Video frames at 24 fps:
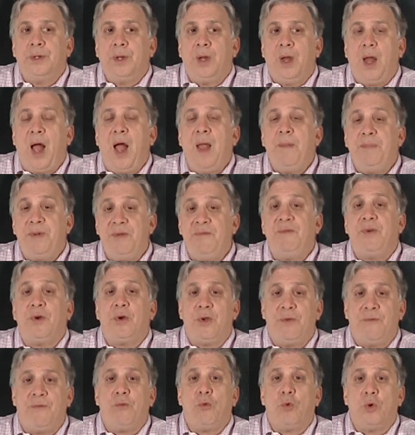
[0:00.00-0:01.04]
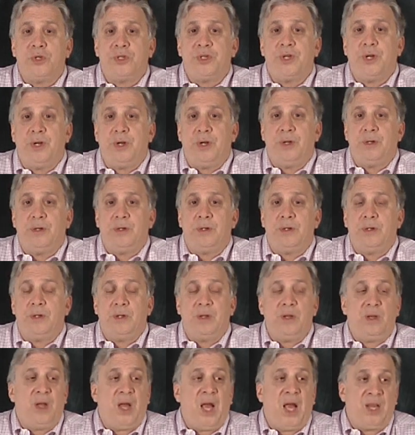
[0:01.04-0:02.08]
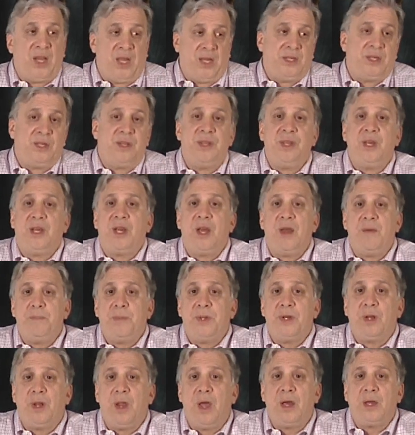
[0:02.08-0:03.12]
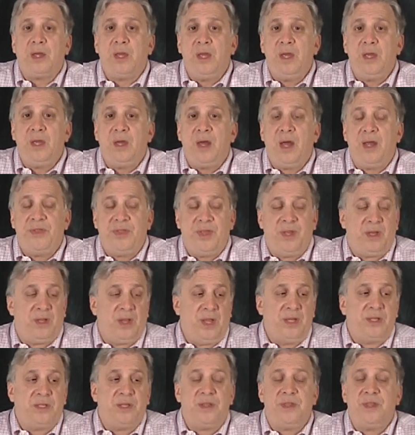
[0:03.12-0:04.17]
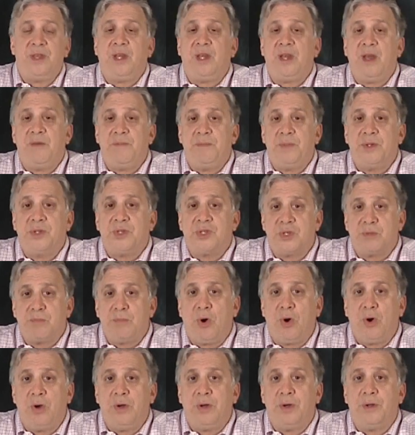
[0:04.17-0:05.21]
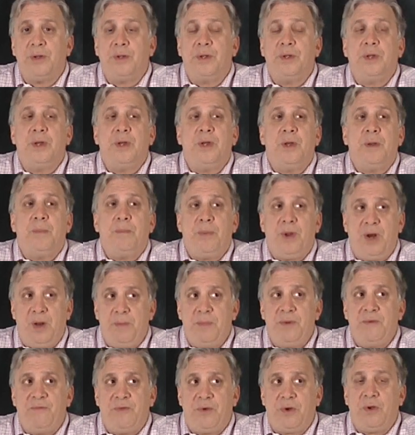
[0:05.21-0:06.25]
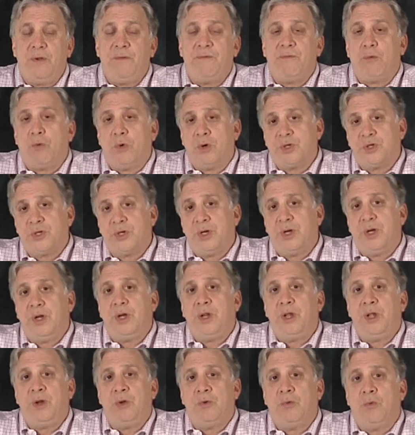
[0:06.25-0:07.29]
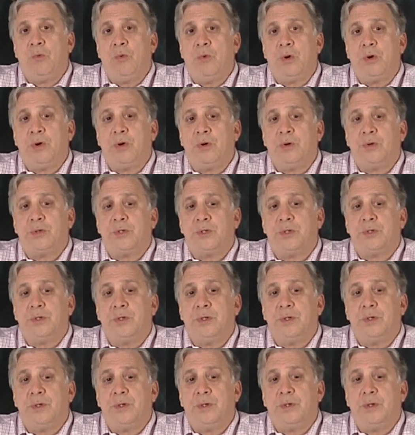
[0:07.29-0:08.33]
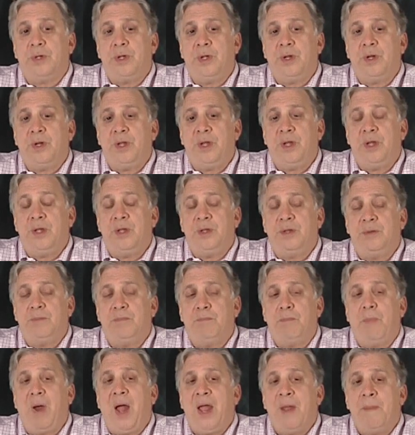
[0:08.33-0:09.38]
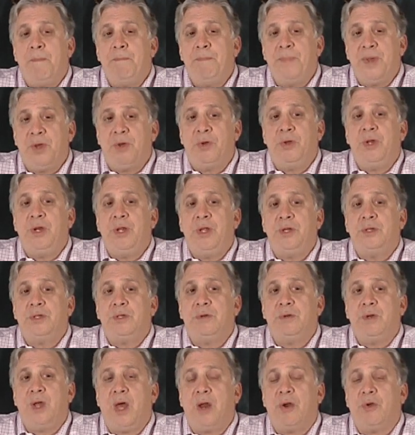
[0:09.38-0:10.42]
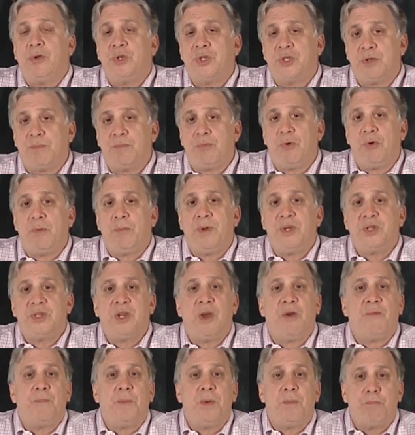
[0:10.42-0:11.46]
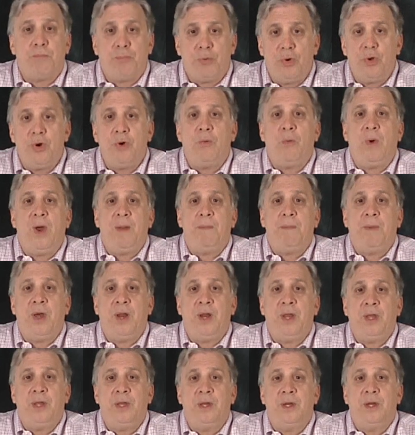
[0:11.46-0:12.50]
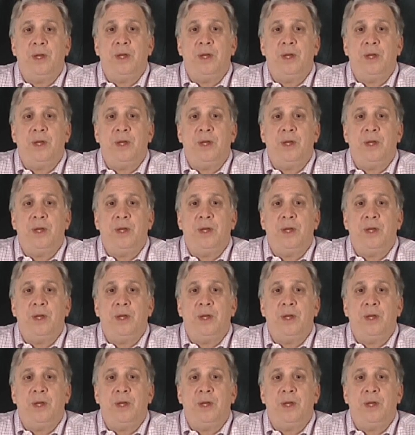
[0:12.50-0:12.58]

I've been very fortunate. I like to think I've been lucky. I like to think I've been smart. But I've been very fortunate in order in my ability to not only support myself but put away money